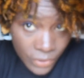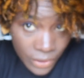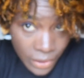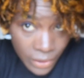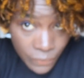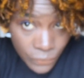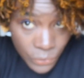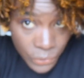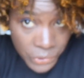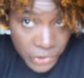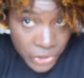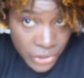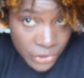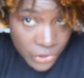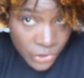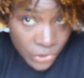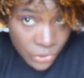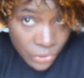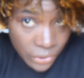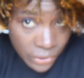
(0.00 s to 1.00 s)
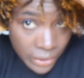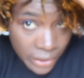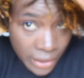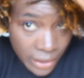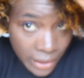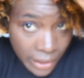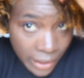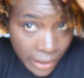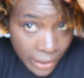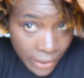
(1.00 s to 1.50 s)
if you're just
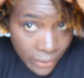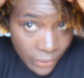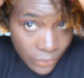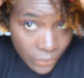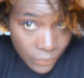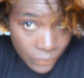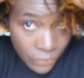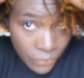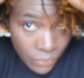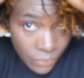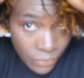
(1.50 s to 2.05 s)
starting out